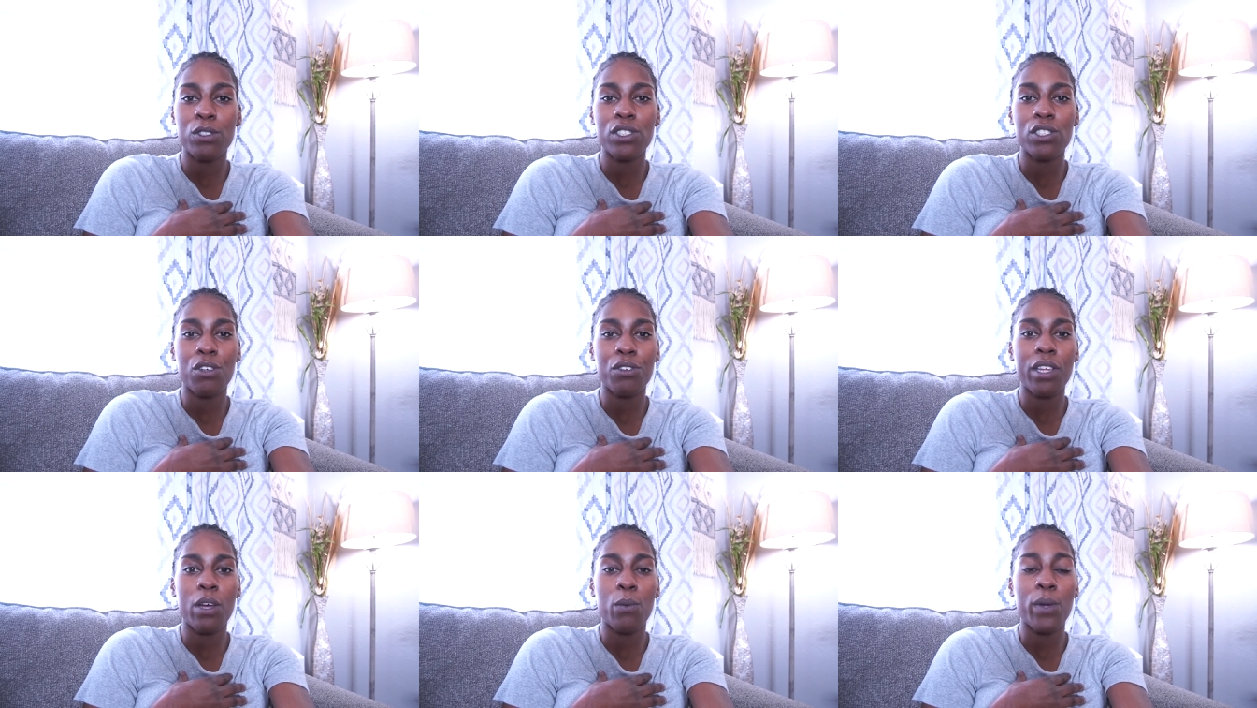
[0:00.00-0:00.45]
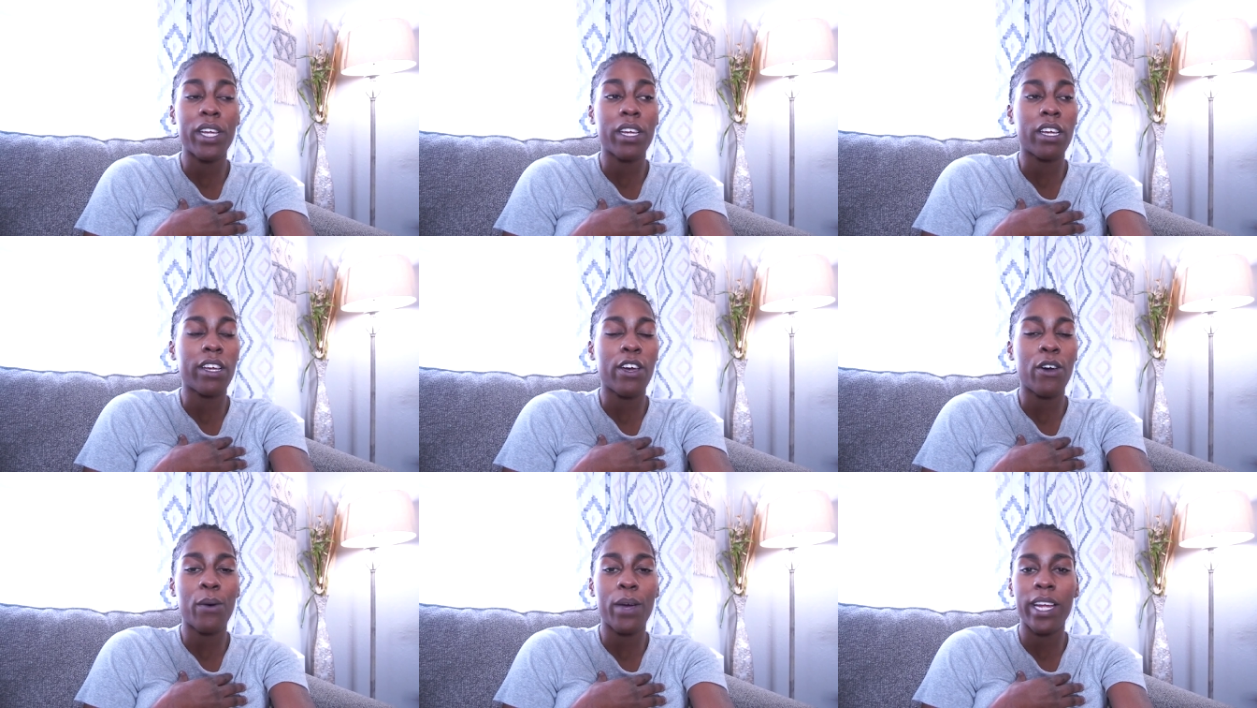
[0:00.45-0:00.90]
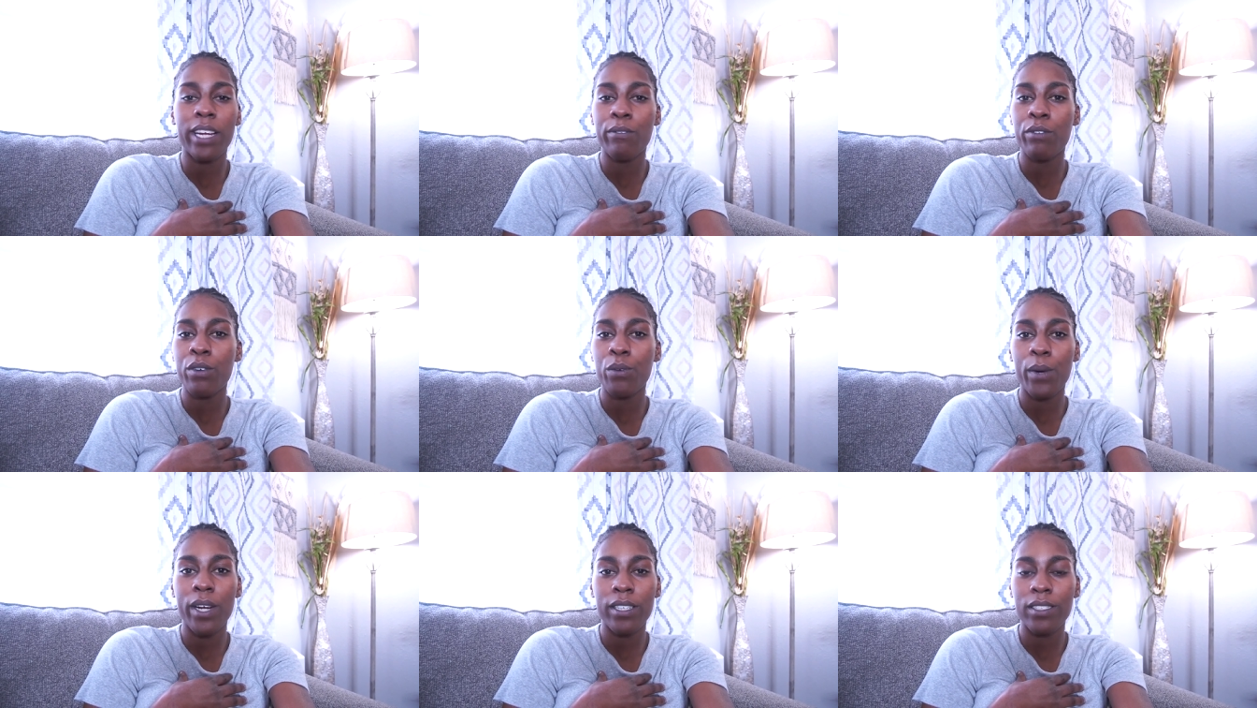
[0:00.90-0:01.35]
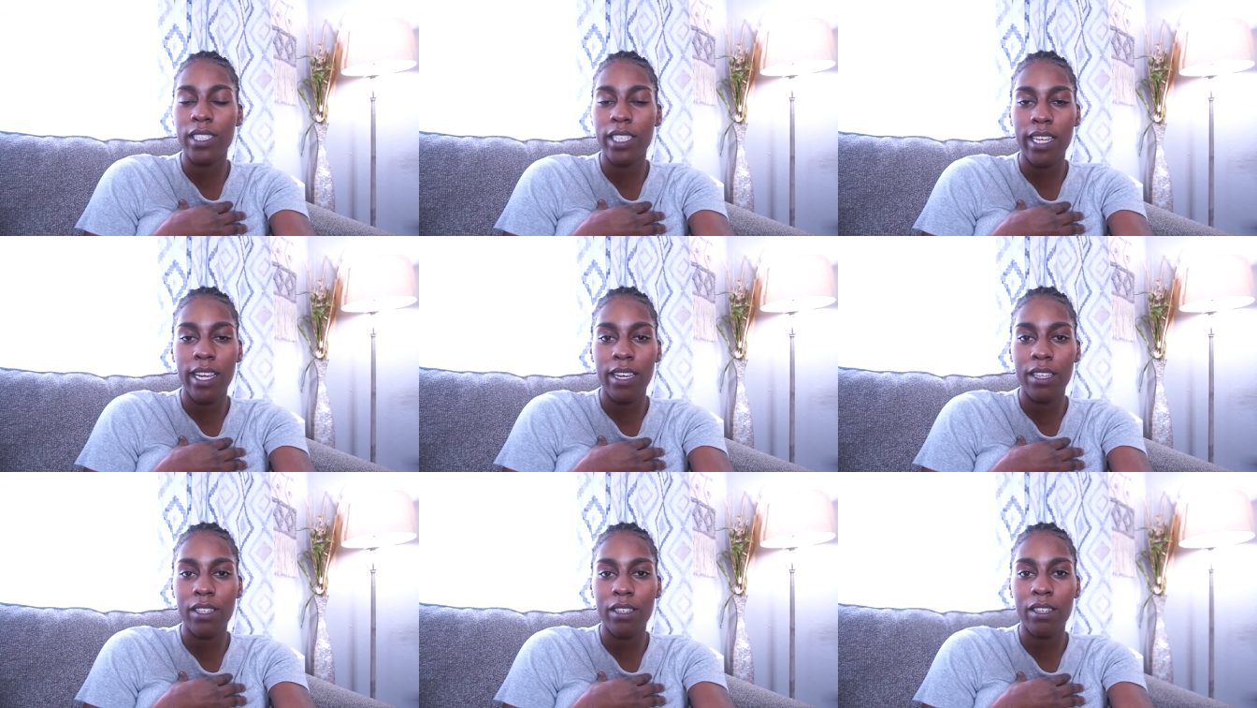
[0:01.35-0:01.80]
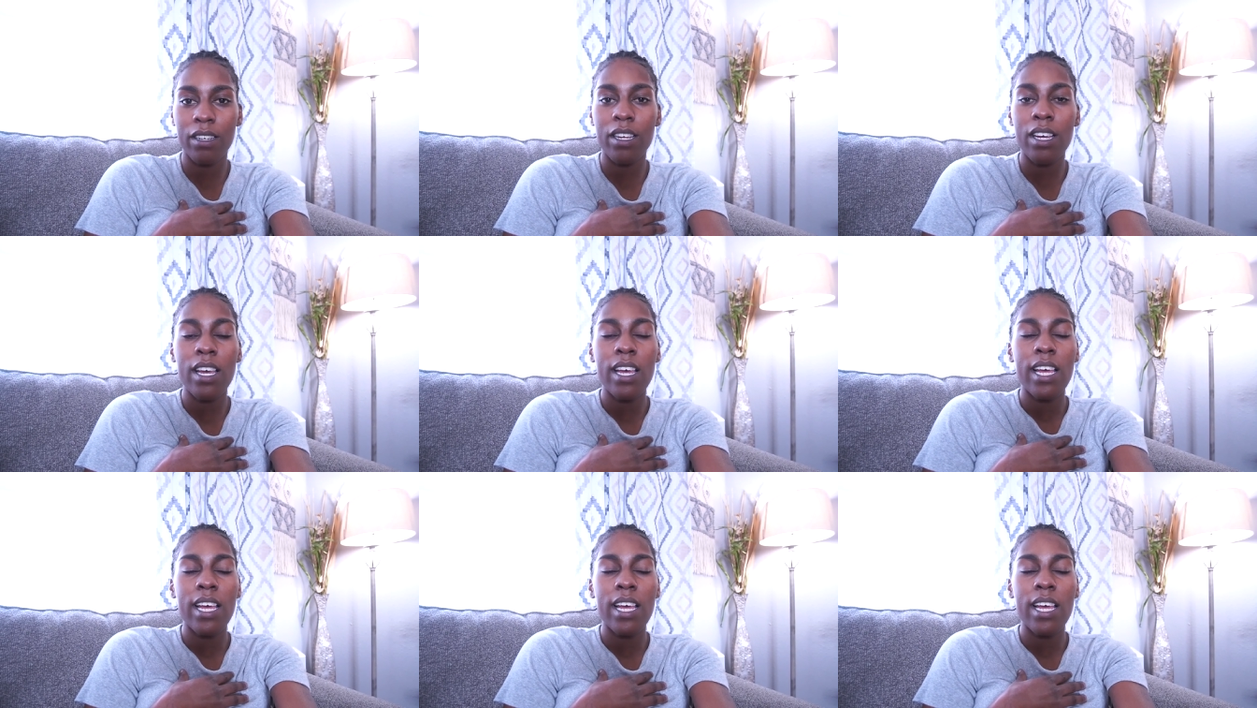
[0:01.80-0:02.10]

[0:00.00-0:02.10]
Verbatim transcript: so that we can go everywhere together,